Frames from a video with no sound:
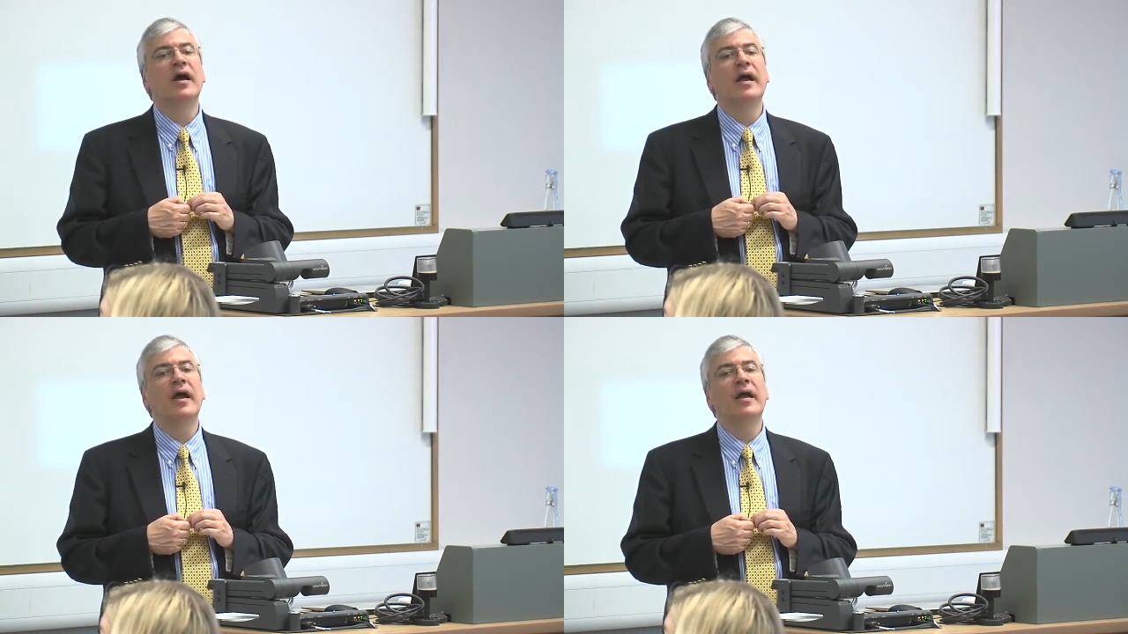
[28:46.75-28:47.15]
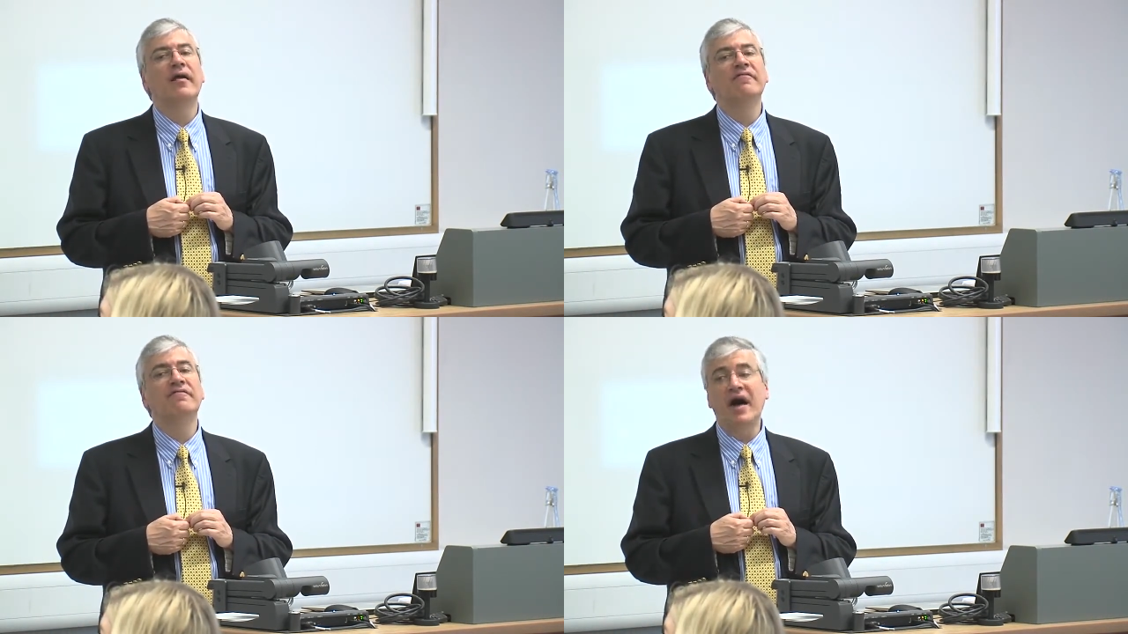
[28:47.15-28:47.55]

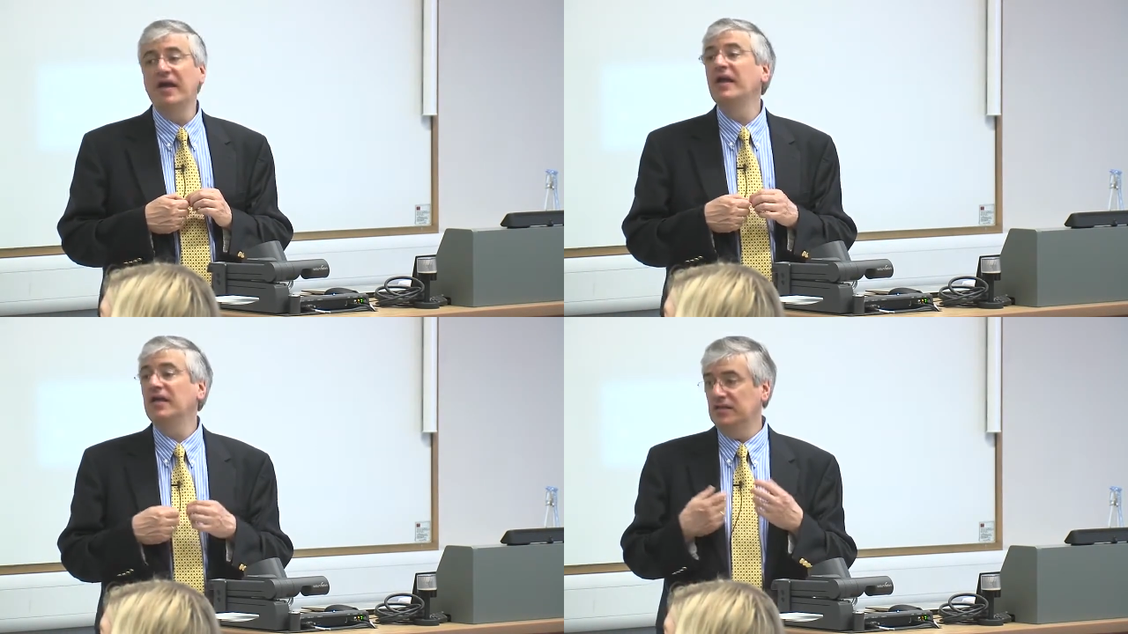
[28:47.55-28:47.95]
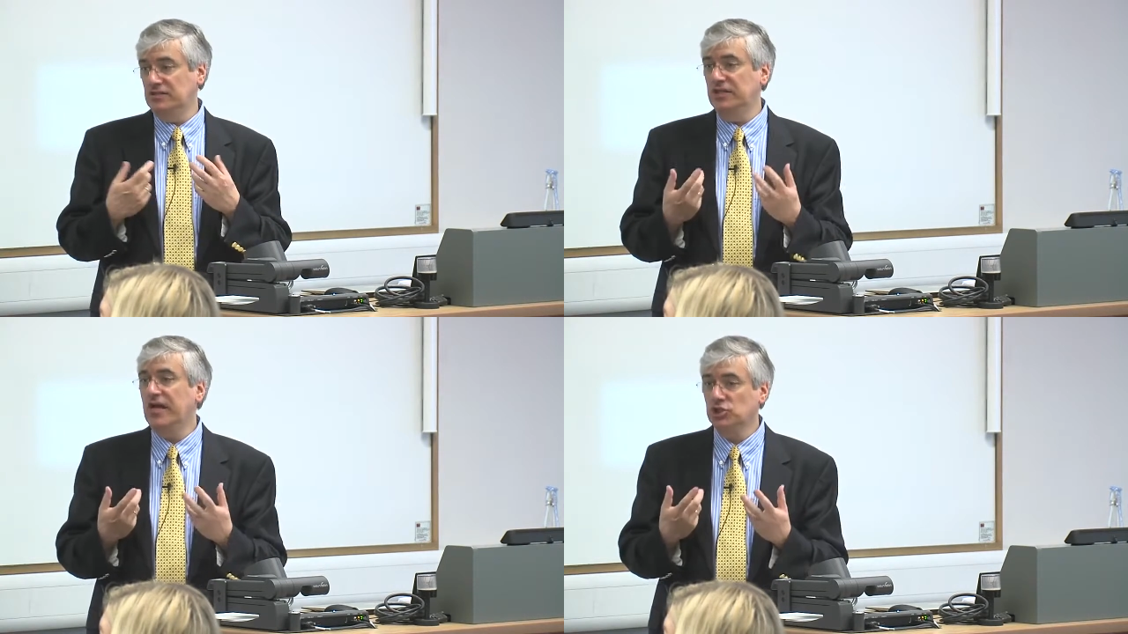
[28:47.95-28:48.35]
via
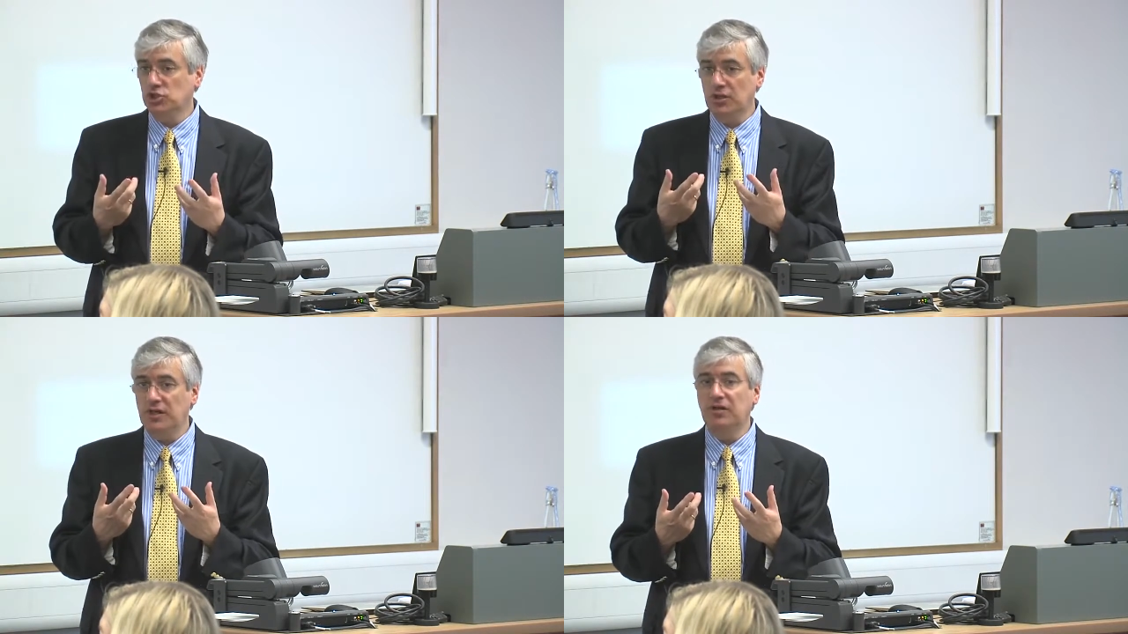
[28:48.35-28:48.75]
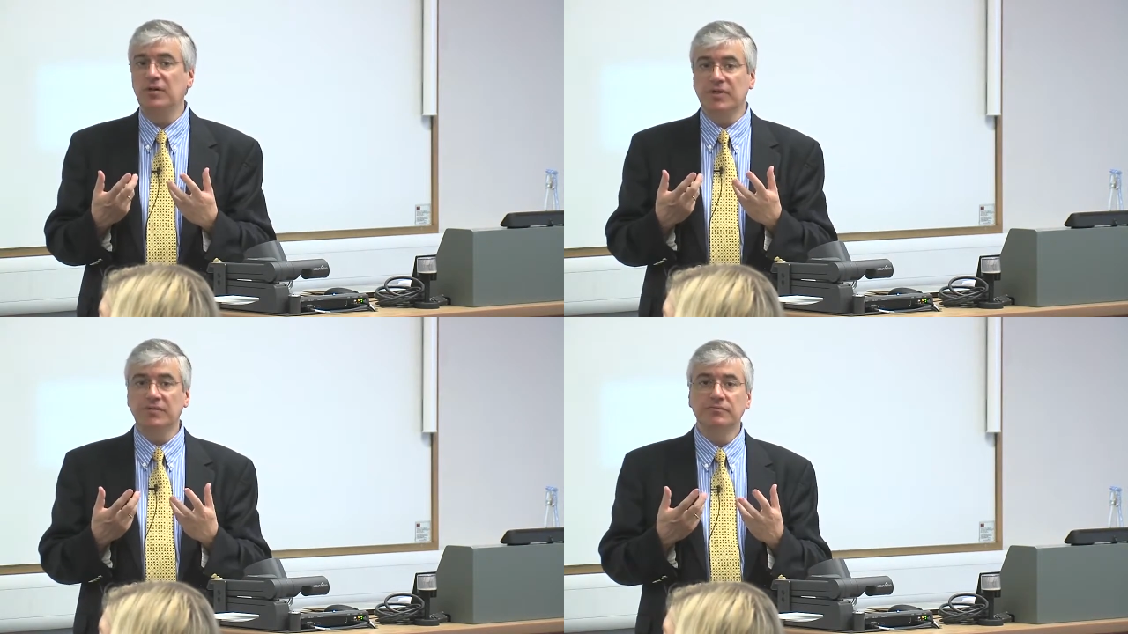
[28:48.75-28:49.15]
international
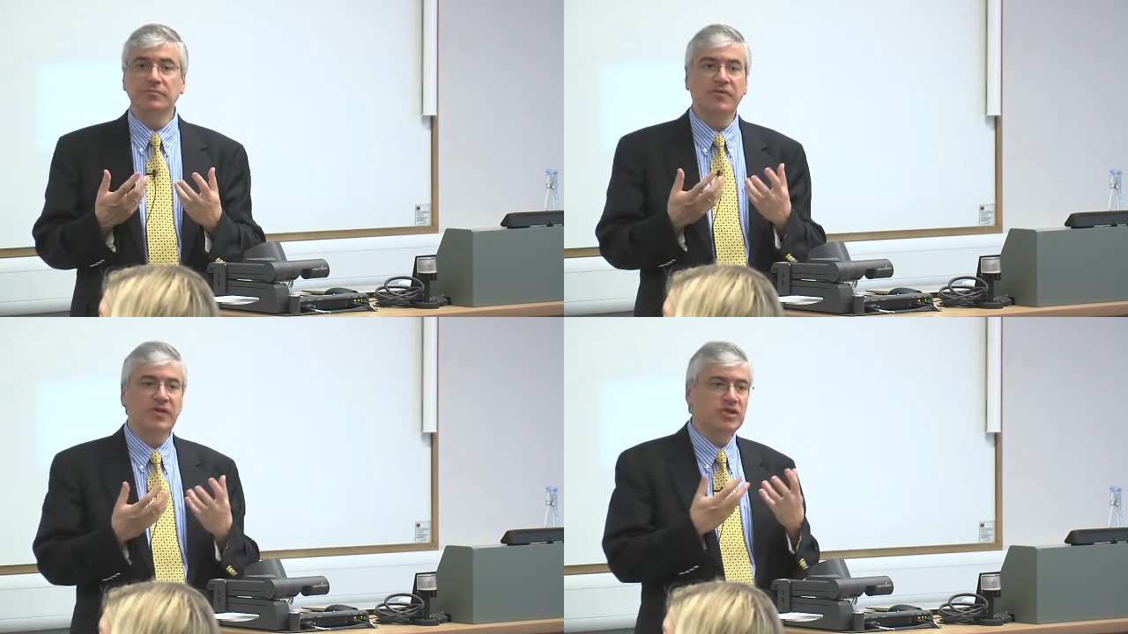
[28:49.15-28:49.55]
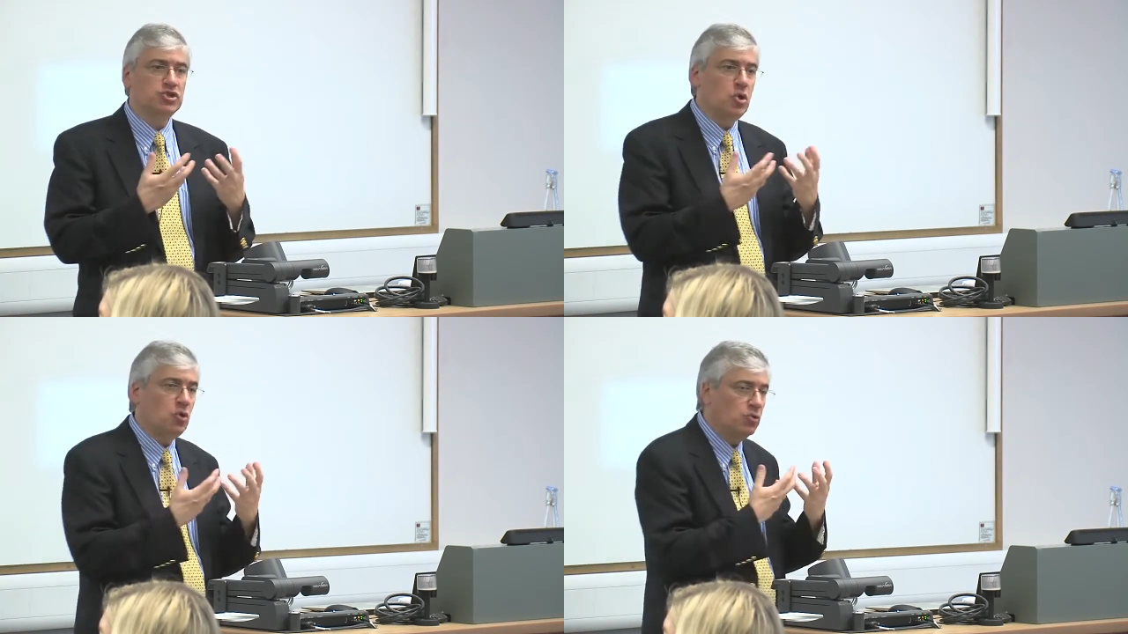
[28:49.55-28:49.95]
agreement. There
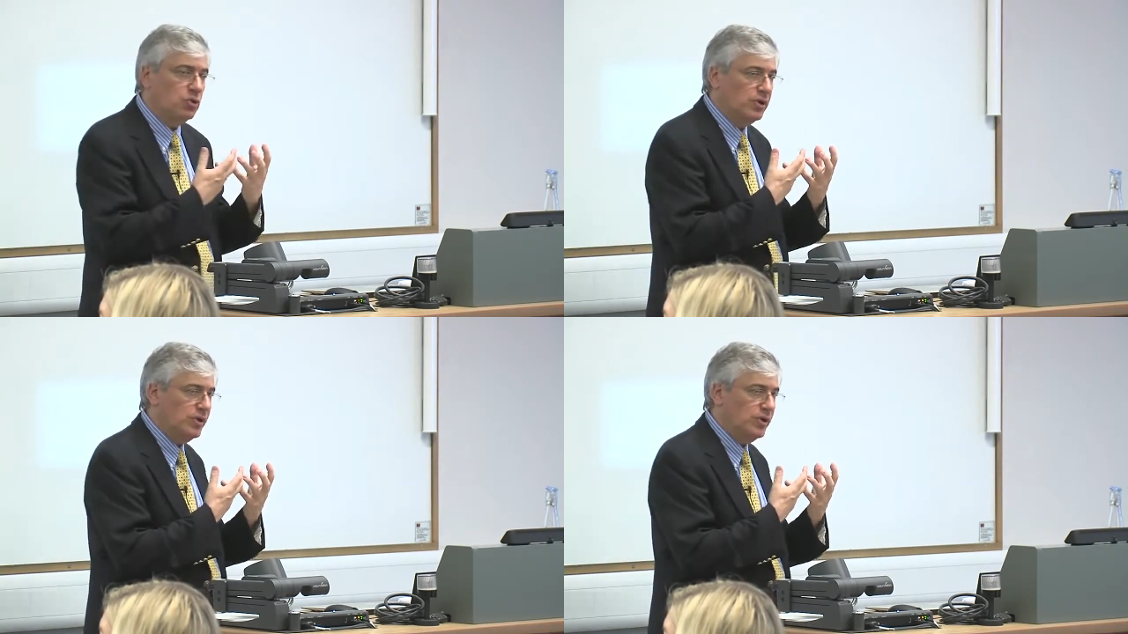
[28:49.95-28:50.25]
is no